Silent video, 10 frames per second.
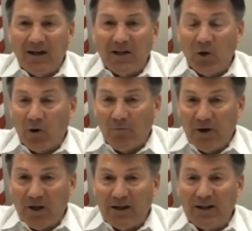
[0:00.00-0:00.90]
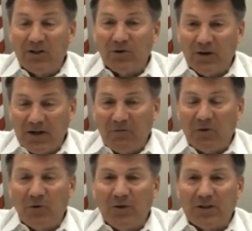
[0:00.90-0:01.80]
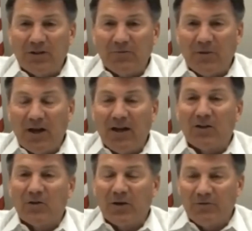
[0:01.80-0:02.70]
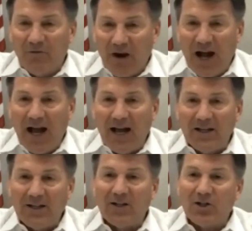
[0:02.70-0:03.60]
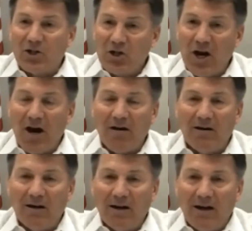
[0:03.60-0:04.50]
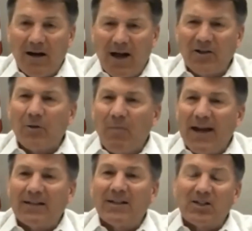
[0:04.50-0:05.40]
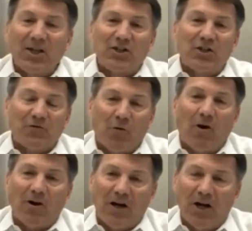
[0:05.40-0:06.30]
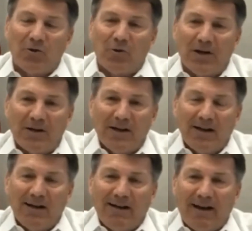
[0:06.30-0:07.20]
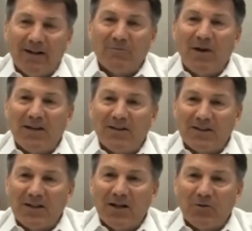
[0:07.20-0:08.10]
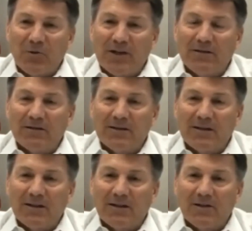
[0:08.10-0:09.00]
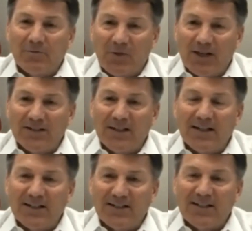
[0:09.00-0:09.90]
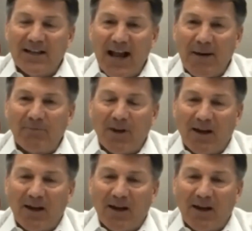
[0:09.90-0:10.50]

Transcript: Your ability to influence and to advise and to share and to make decisions for our country has made this country the place that it is today.